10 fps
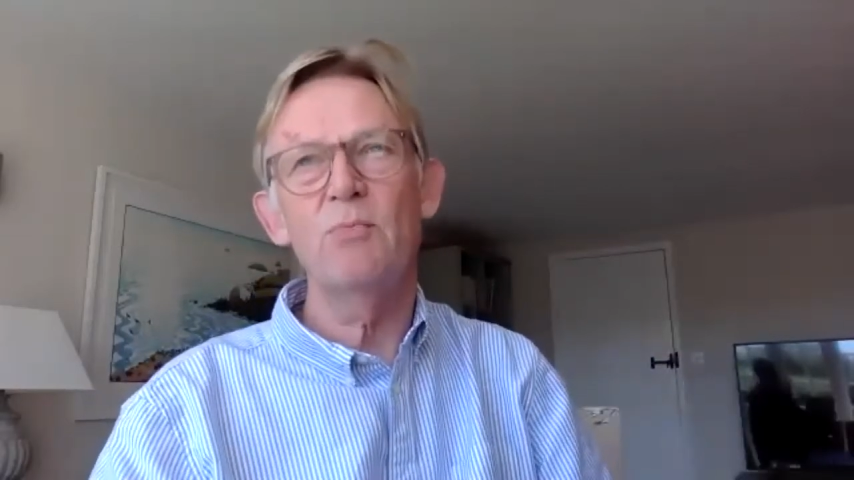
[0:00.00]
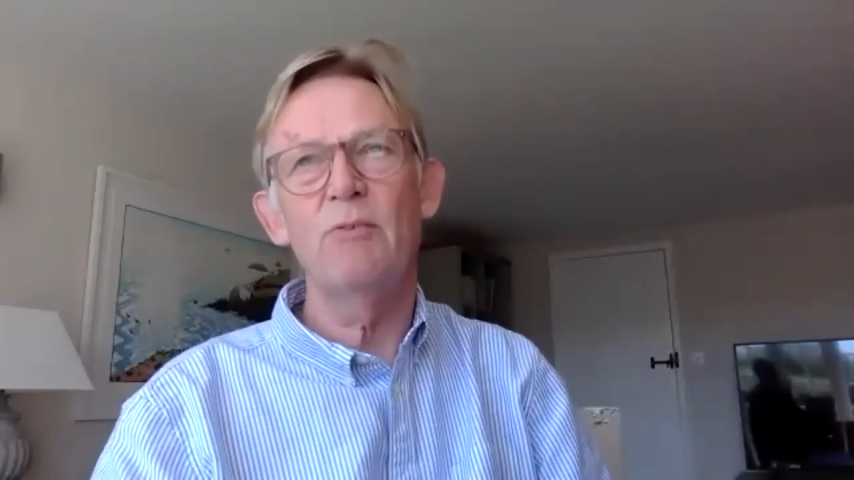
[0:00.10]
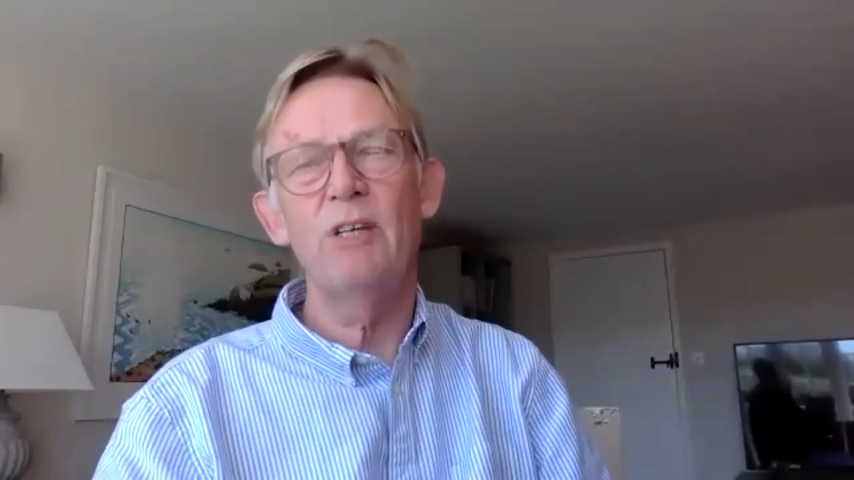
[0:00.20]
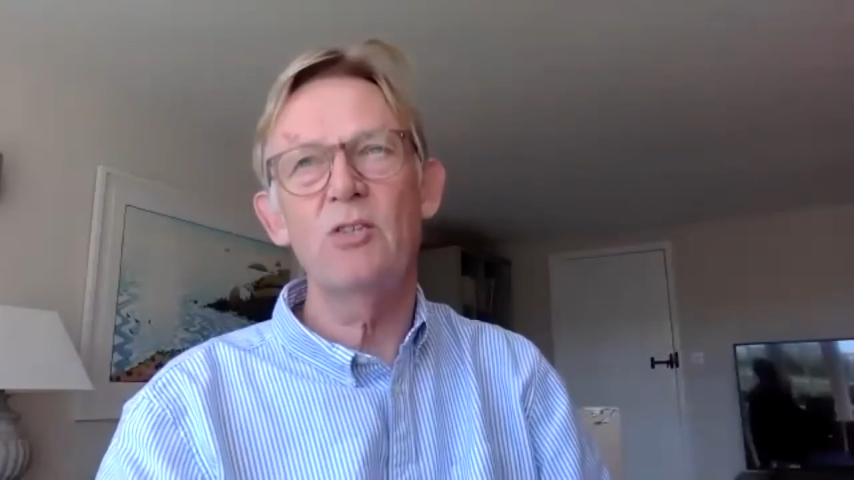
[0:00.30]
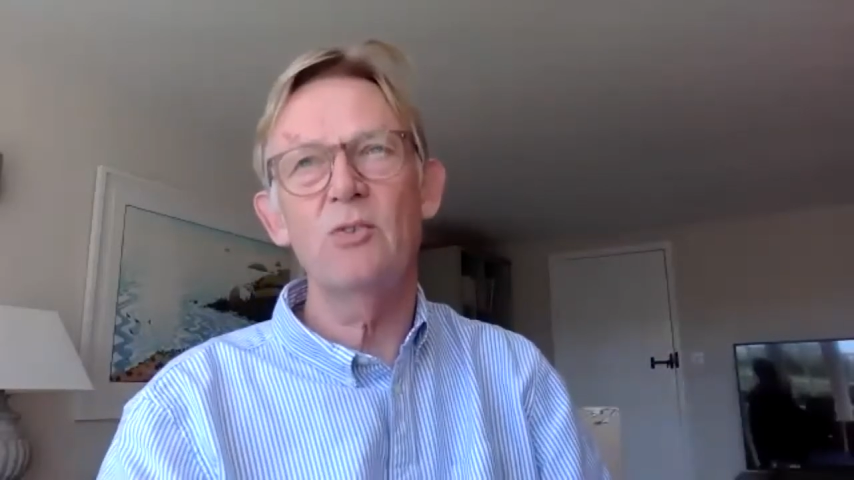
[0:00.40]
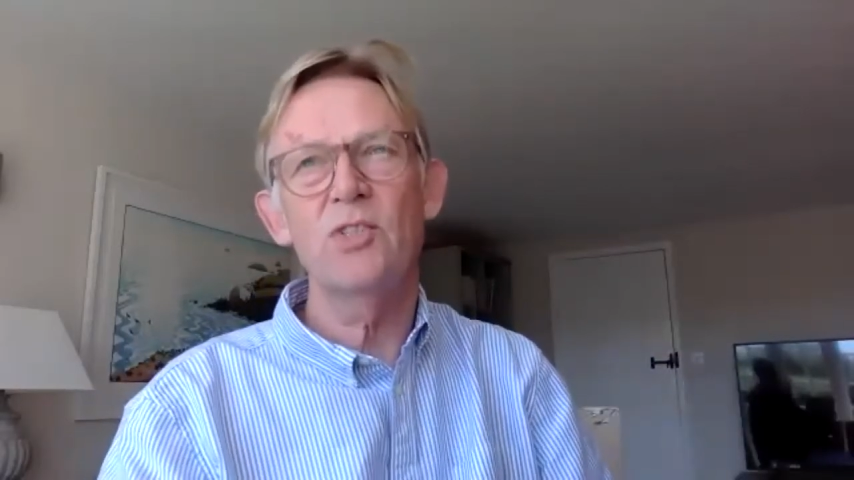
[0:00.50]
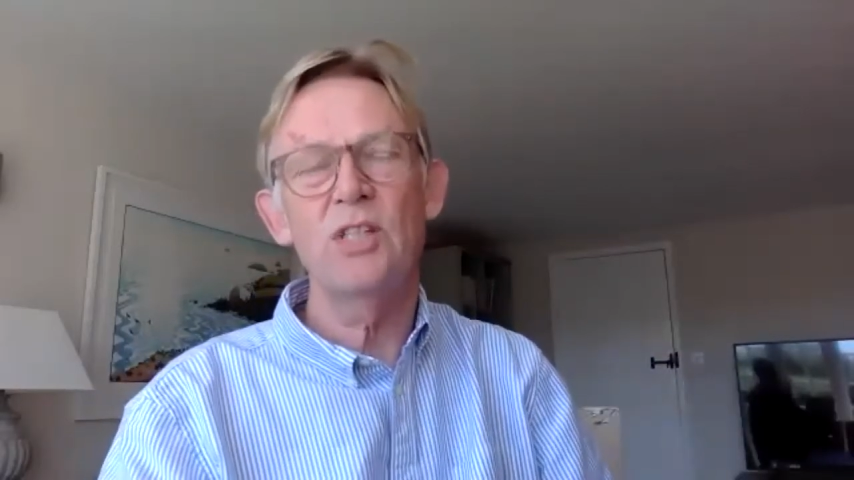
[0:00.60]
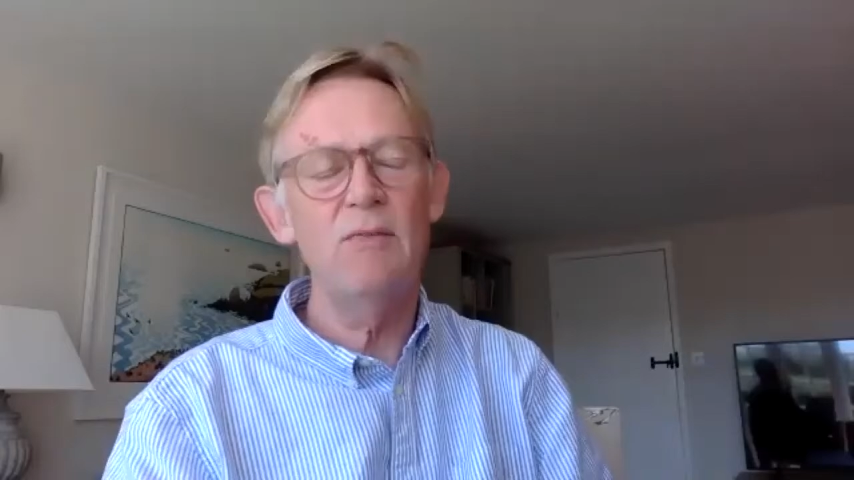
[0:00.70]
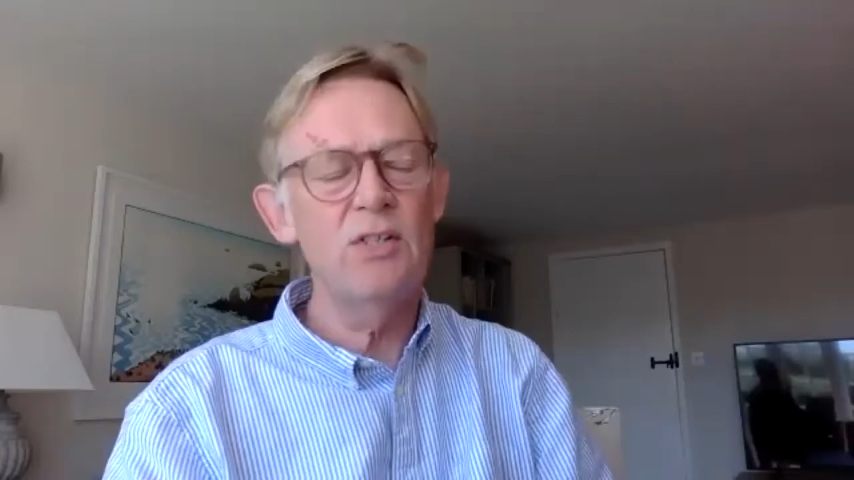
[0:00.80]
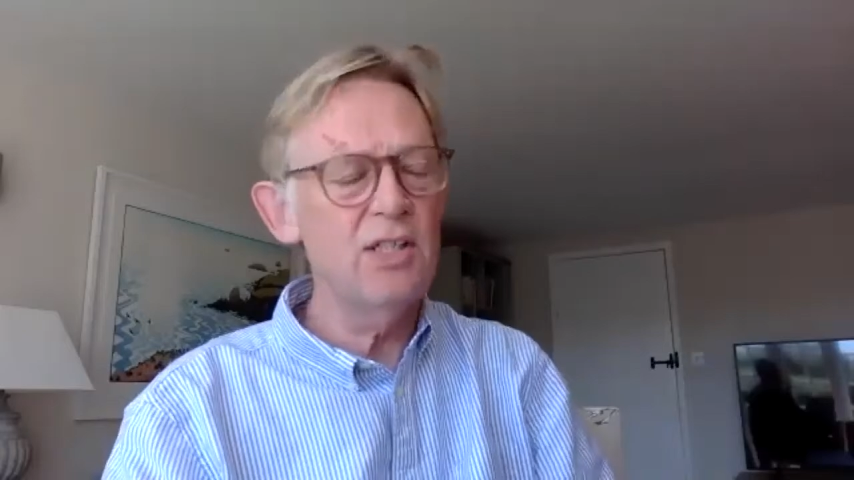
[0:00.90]
professional
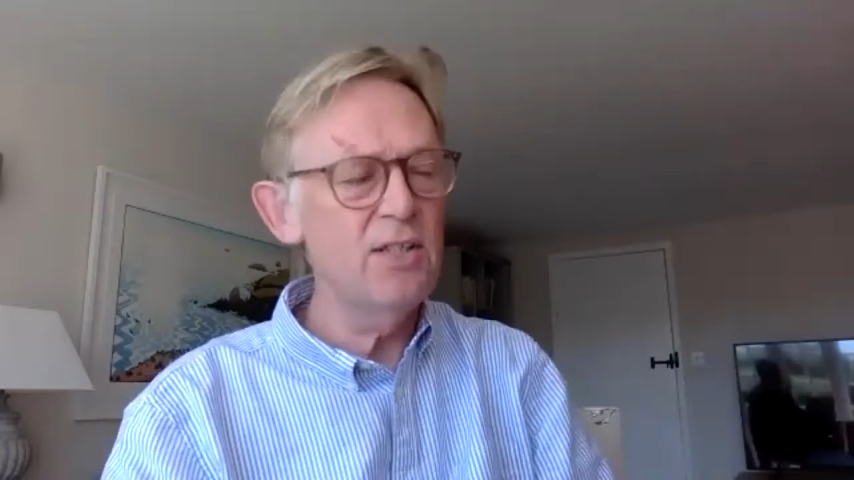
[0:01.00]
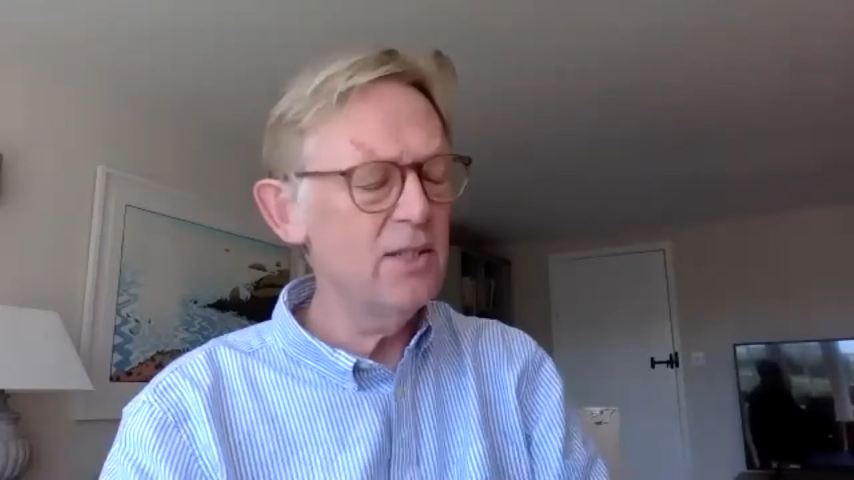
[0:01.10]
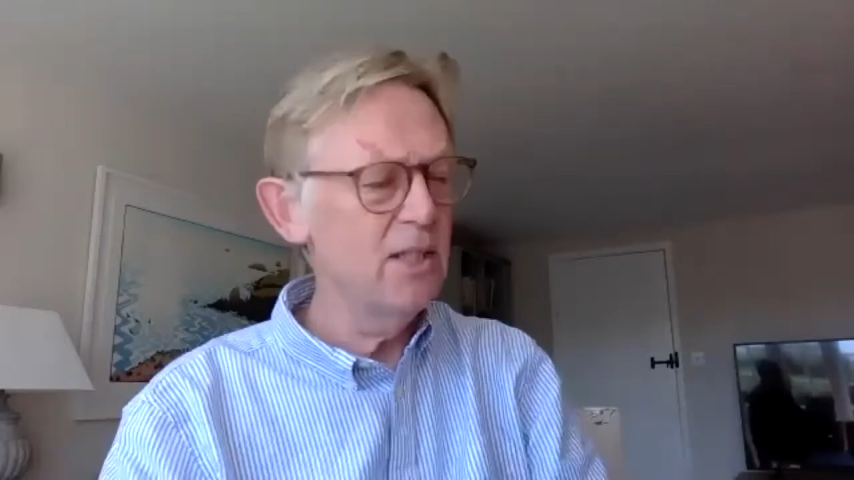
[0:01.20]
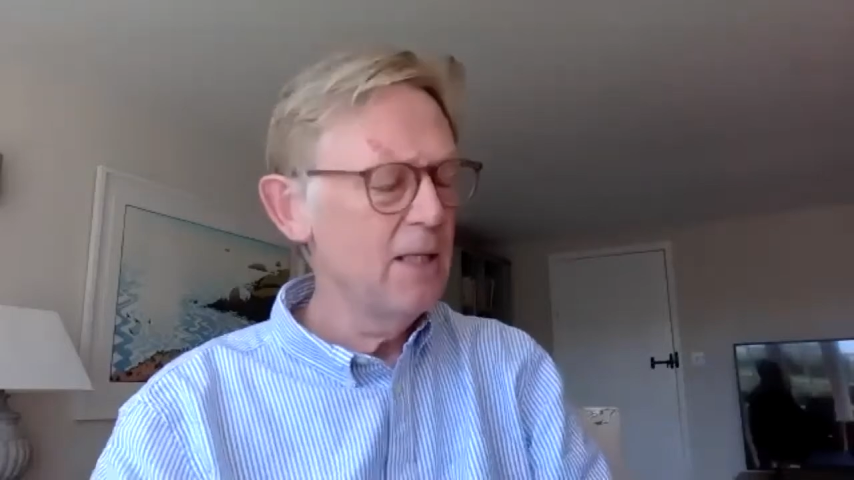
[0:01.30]
services.